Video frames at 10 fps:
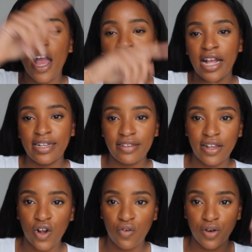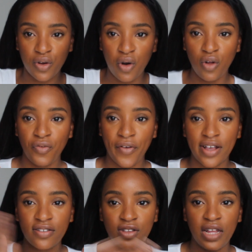and they cover your whole
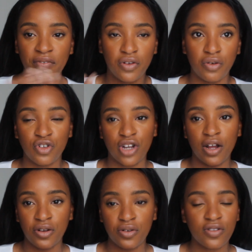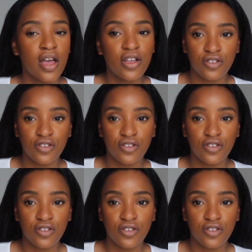face, leaving no shadows.